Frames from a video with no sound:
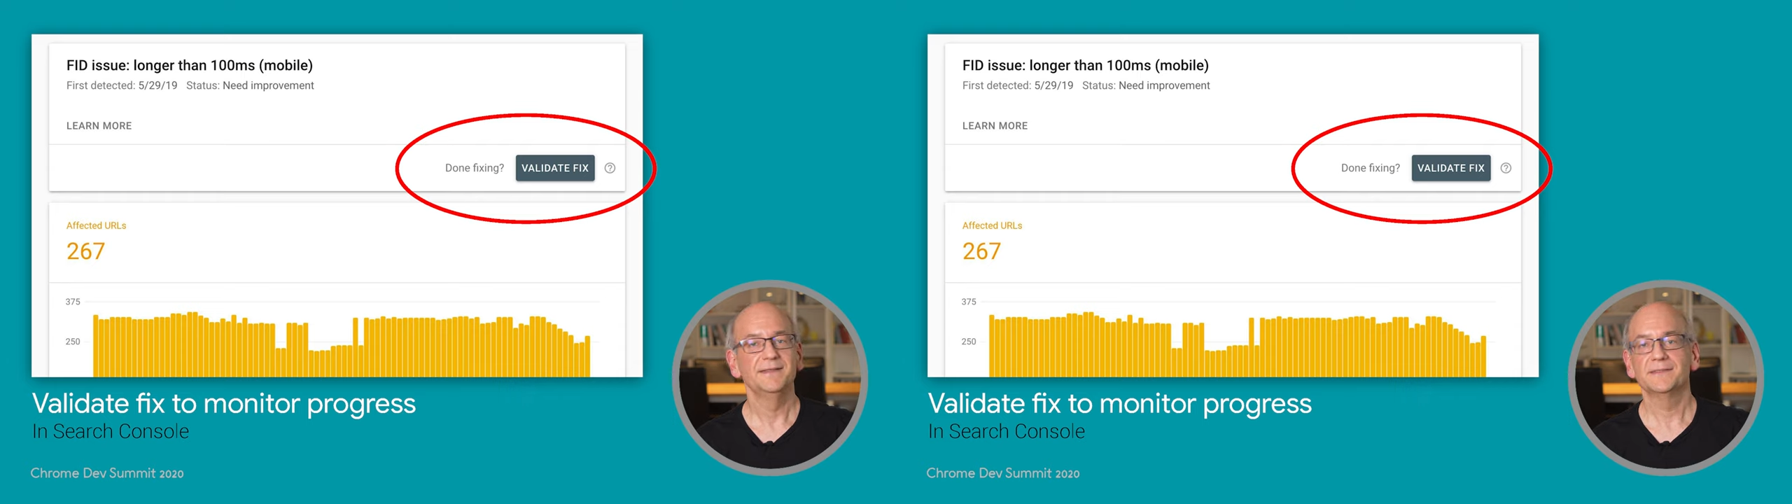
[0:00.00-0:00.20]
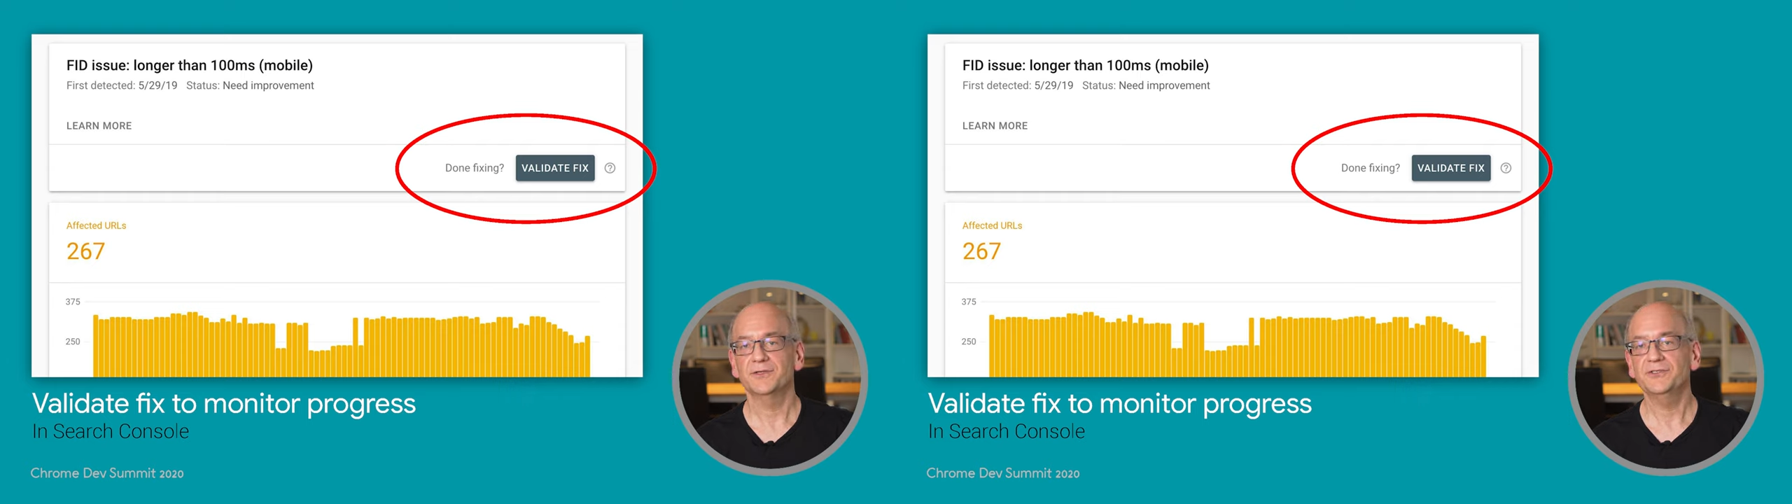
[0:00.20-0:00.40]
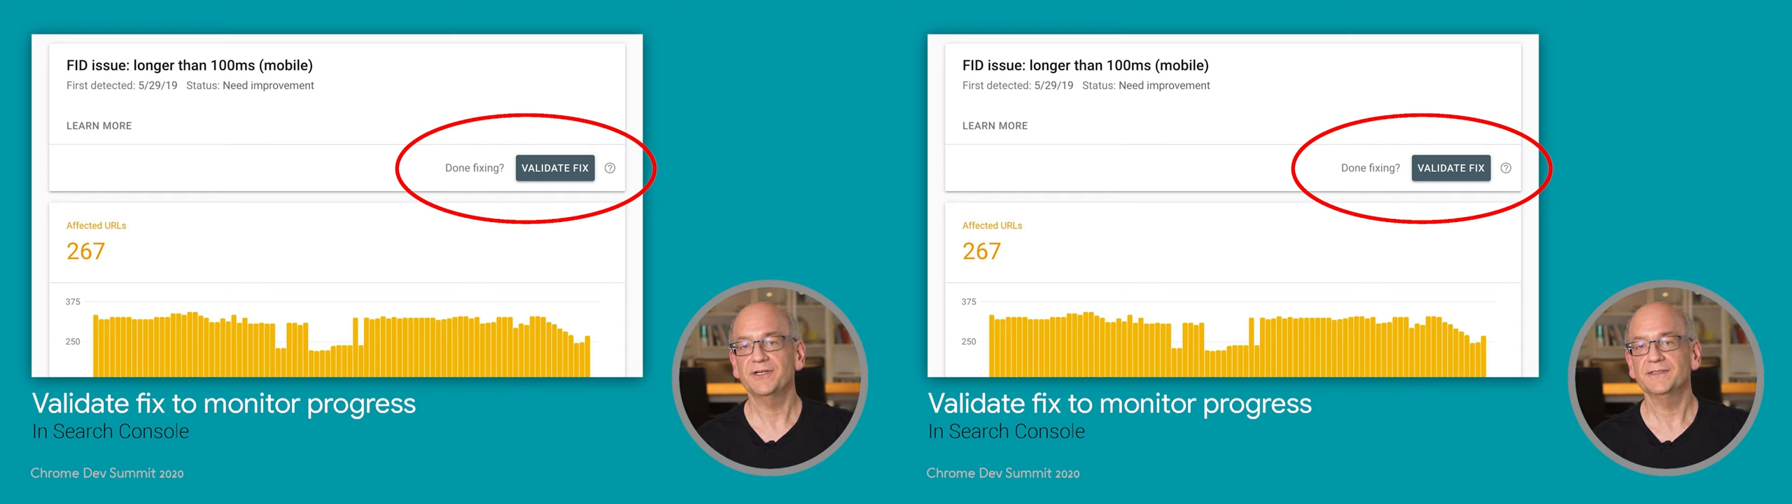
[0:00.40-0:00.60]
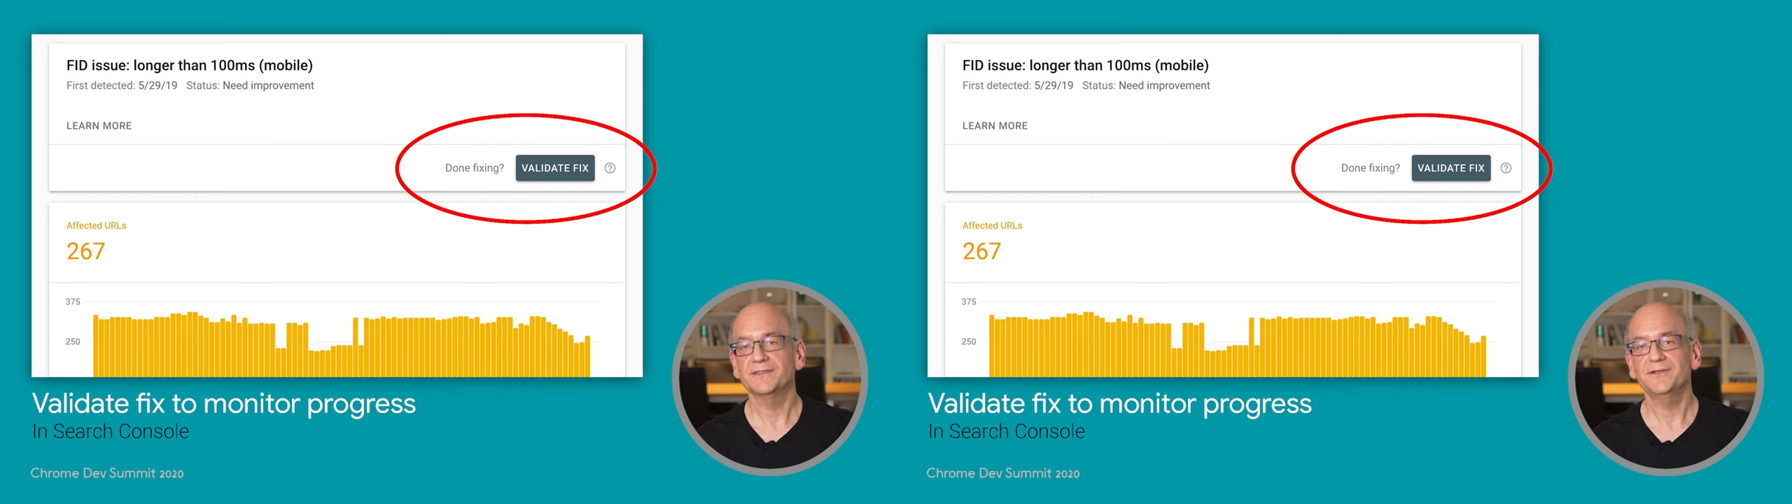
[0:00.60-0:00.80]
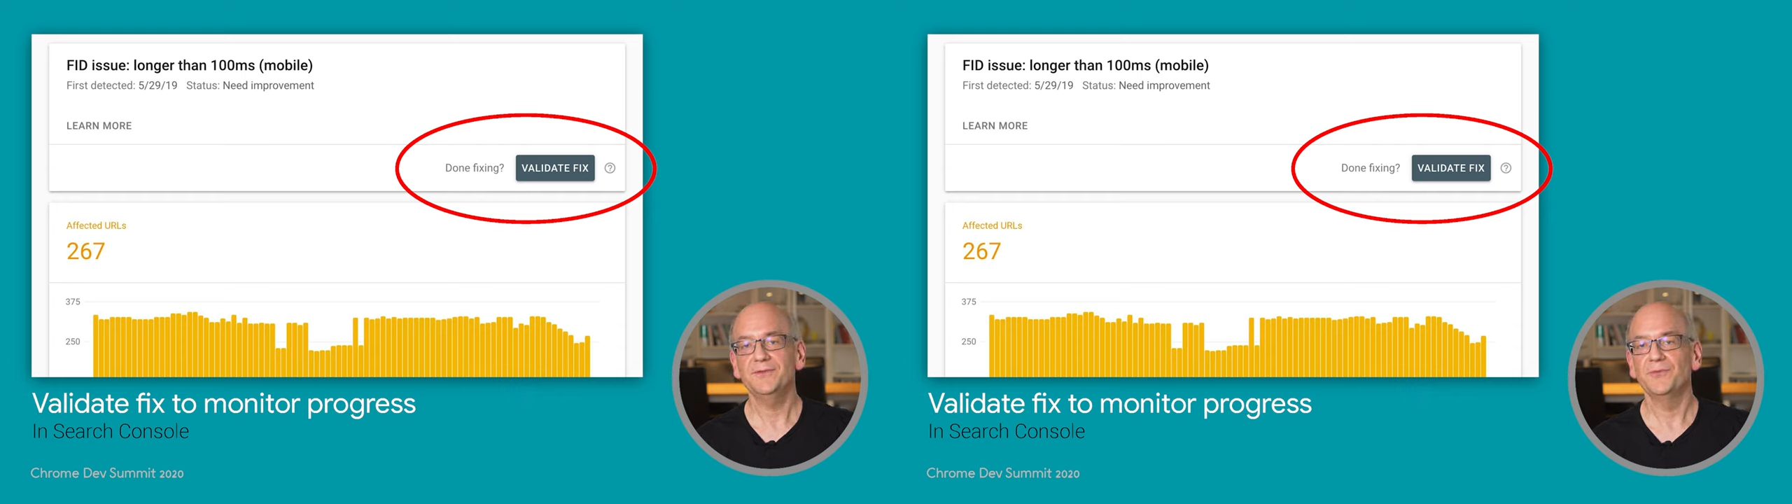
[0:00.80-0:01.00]
Search
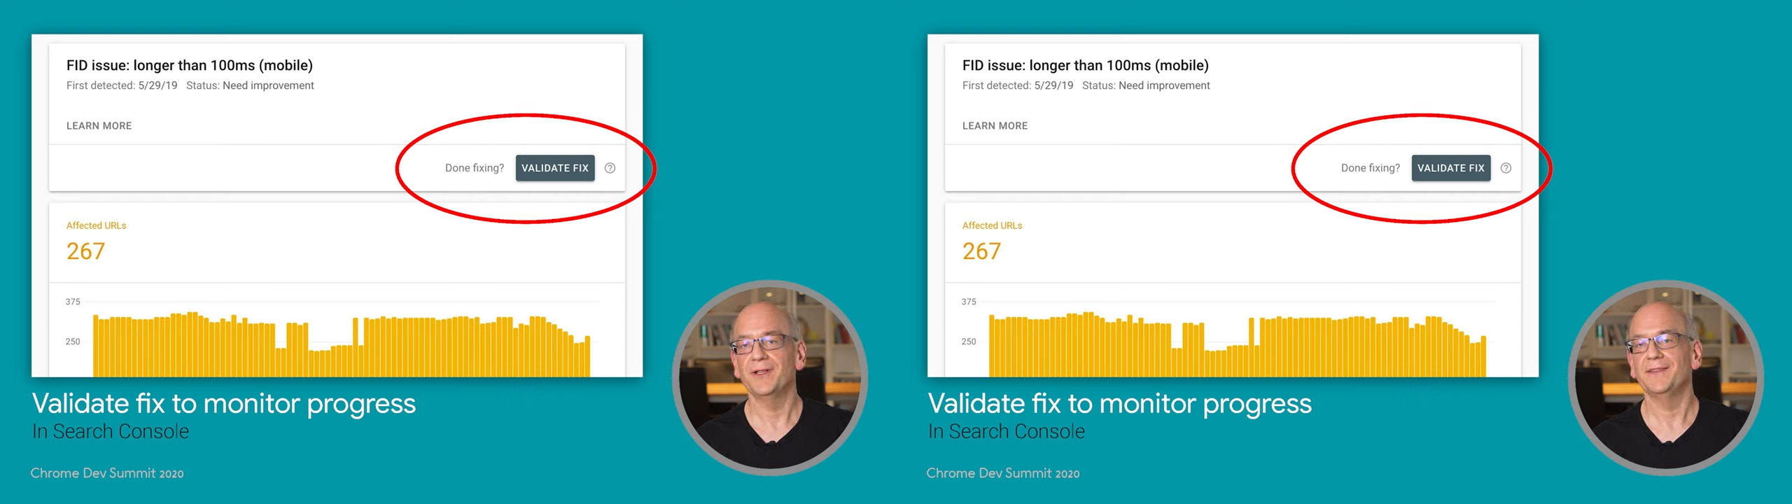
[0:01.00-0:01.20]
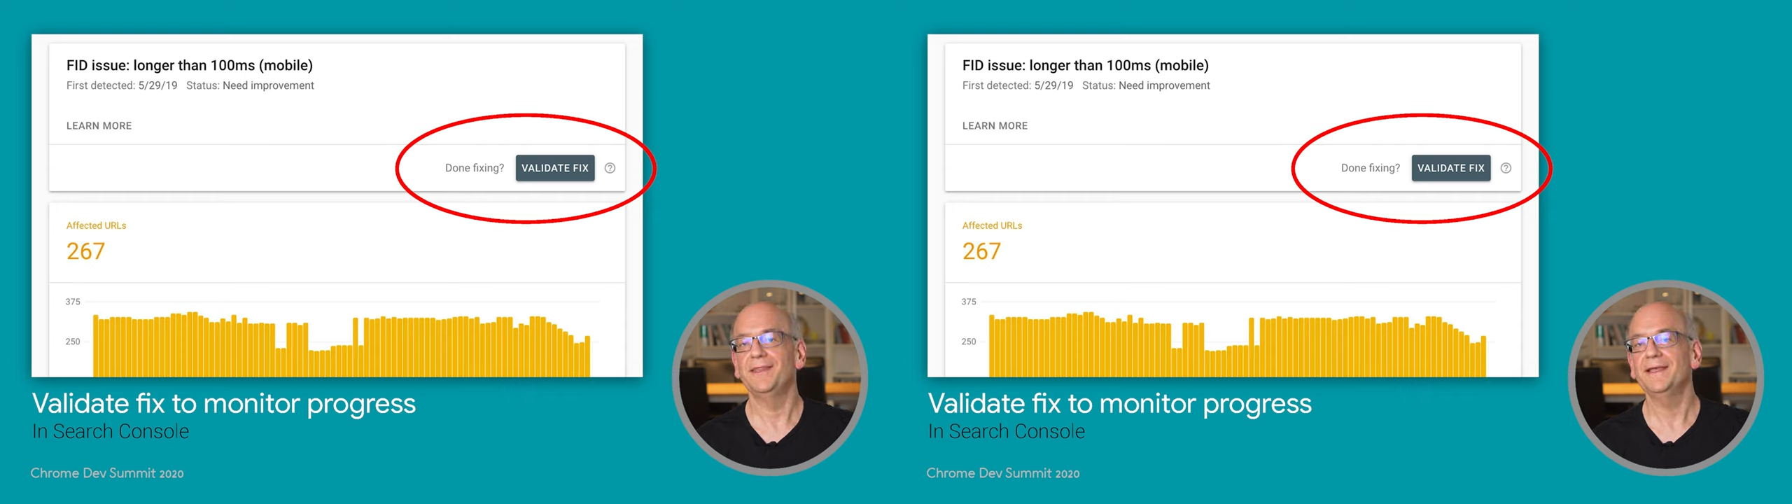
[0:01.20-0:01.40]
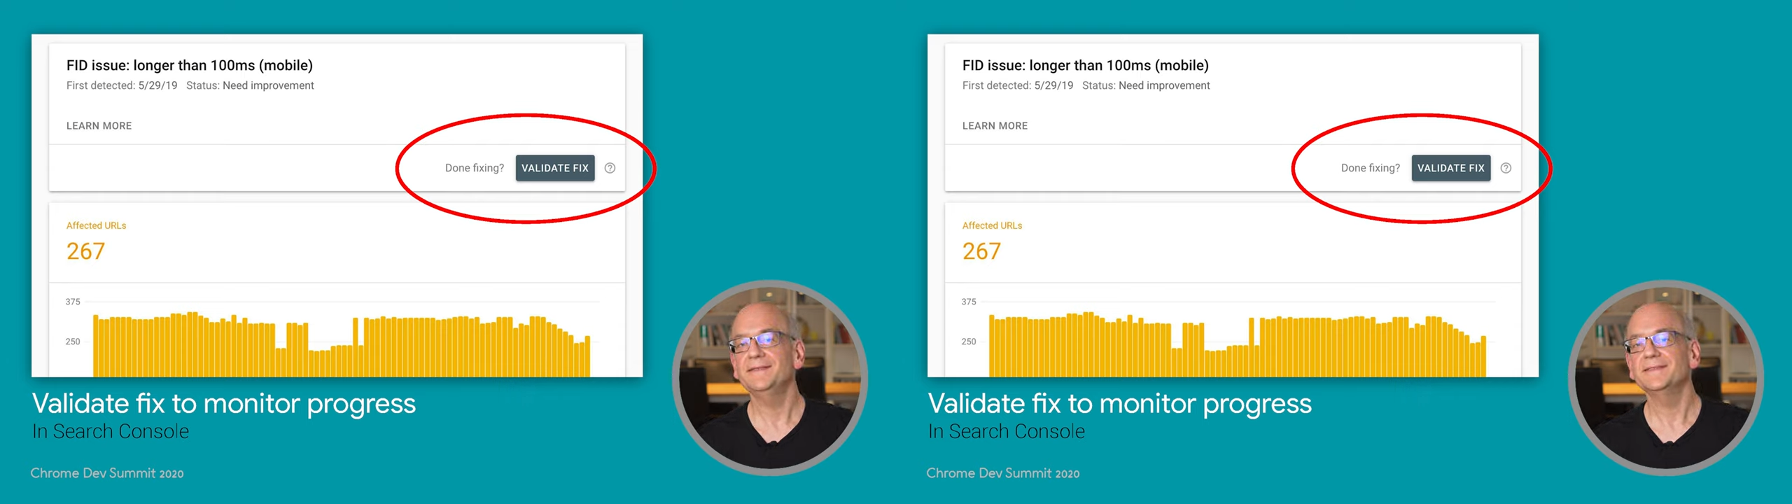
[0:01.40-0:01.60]
Console will then